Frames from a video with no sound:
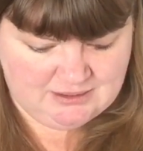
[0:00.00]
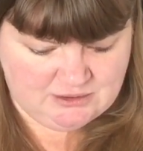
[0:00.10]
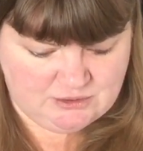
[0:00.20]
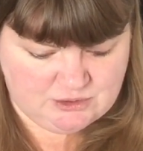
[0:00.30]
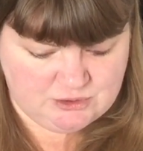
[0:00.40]

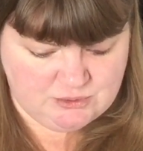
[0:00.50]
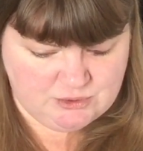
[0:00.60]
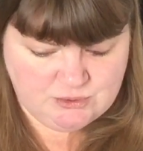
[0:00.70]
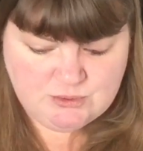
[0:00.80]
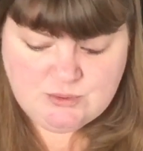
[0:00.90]

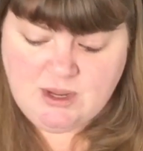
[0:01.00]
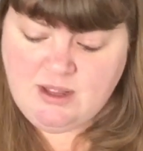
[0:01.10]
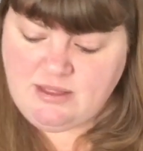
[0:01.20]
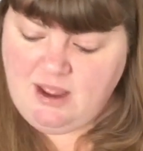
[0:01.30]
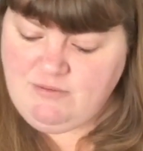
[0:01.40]
The
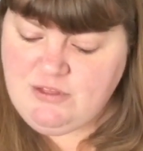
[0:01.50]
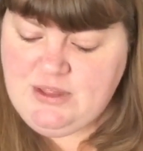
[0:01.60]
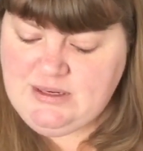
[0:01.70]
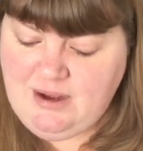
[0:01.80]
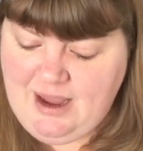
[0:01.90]
other
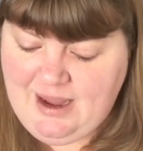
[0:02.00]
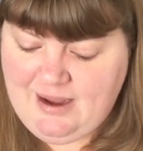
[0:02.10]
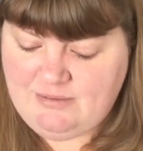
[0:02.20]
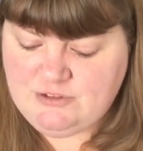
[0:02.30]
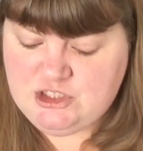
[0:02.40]
thing that I
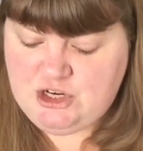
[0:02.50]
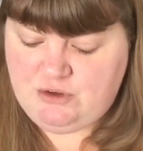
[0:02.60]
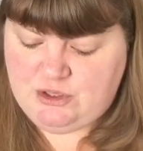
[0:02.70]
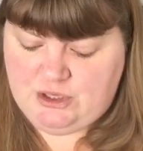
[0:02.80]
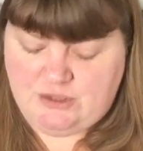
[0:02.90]
have to show
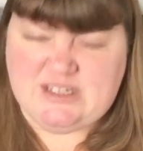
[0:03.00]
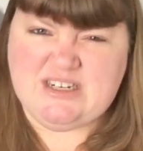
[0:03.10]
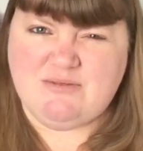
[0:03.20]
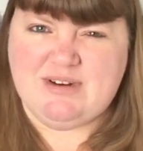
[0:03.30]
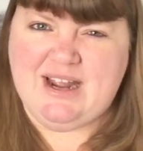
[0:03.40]
you, because
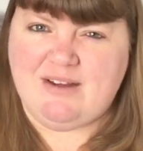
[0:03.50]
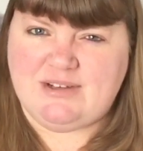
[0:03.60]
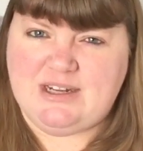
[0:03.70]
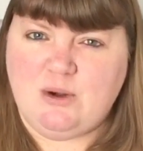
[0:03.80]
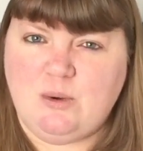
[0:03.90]
I don't really have
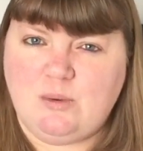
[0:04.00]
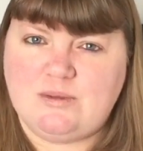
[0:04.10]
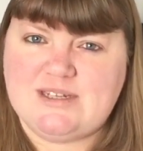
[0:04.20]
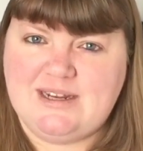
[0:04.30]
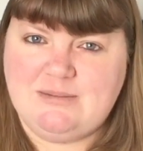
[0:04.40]
any haul,
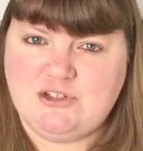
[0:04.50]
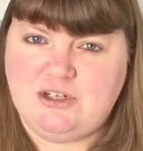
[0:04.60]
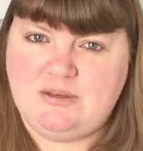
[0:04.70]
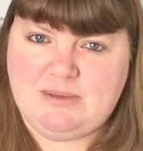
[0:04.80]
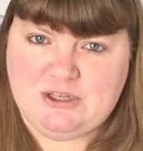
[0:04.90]
because I am
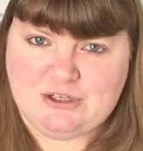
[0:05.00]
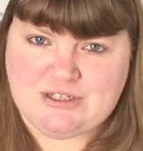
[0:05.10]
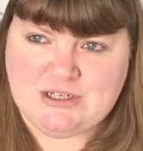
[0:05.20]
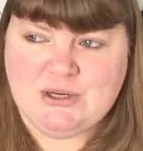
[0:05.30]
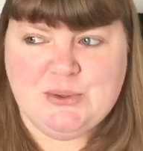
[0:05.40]
trying to be
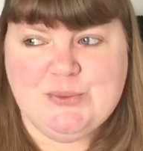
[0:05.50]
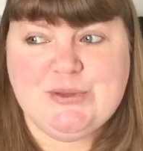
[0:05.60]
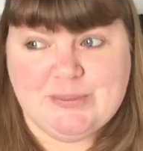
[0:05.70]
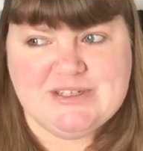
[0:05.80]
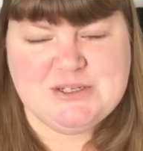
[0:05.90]
good,
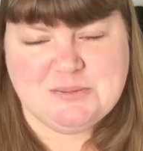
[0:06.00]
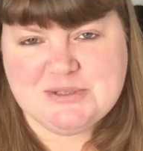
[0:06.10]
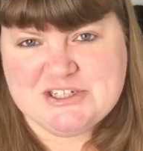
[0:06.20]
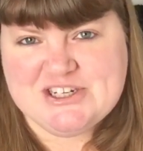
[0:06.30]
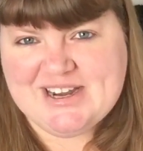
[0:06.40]
although I do
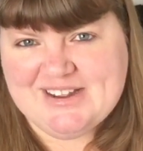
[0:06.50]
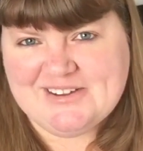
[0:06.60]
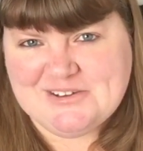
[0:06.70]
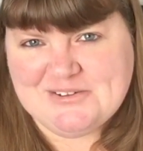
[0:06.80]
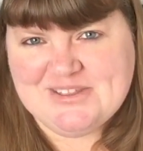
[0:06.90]
appreciate
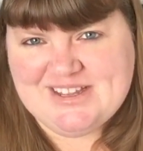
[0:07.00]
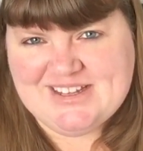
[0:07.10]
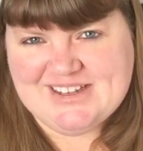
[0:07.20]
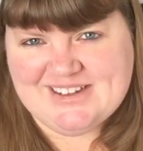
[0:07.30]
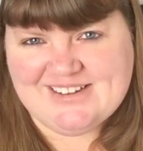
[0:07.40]
I got
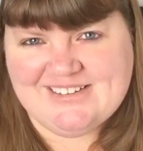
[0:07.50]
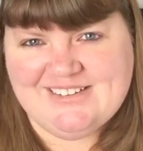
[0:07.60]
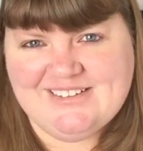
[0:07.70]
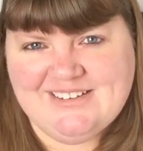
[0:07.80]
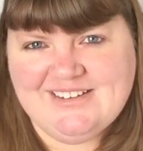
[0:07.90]
the
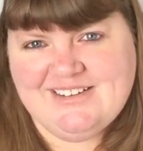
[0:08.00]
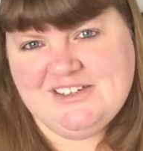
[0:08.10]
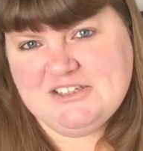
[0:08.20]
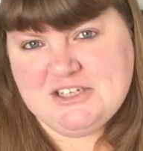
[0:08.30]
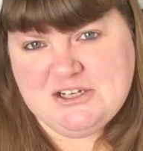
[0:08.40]

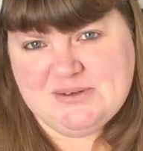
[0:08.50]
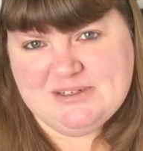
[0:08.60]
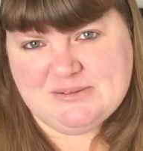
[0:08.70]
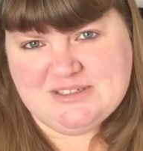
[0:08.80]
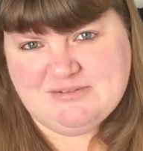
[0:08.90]
new
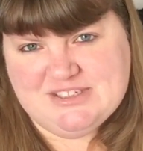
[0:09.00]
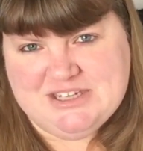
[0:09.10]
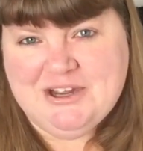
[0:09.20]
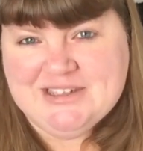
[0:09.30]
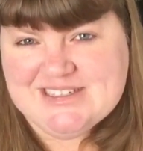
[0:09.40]
Little Dove
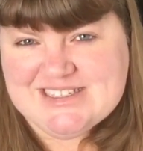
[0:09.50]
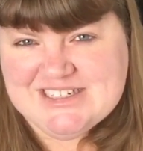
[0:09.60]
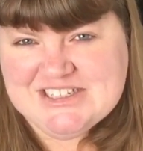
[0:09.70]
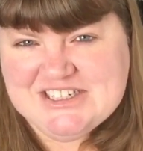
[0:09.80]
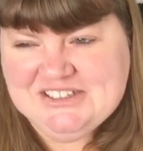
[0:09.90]
Design
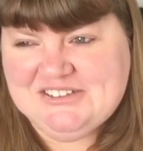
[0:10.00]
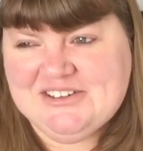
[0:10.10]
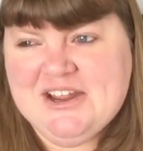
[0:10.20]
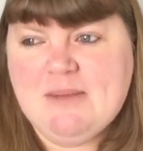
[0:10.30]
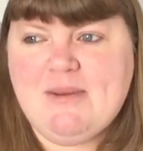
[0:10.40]
stitch along.
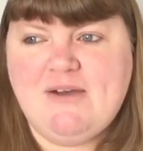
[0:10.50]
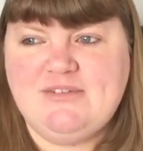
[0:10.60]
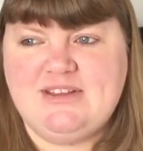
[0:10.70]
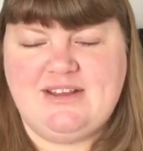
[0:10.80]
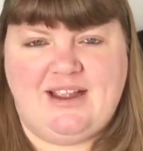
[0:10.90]
But other
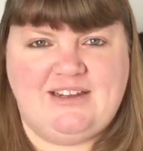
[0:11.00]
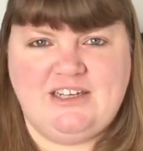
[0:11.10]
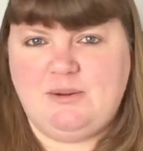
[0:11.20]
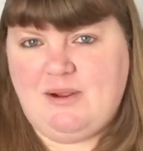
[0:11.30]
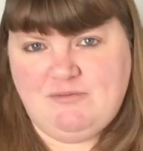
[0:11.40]
than that, you
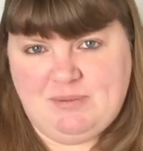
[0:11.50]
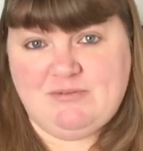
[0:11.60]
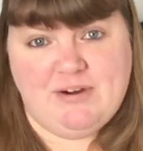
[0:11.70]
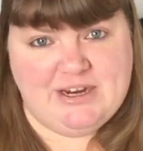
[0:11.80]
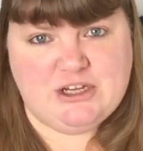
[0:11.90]
know, I've been
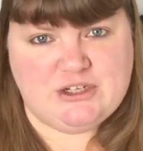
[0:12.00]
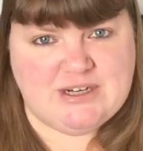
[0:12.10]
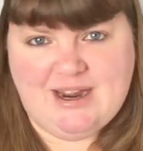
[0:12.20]
very good.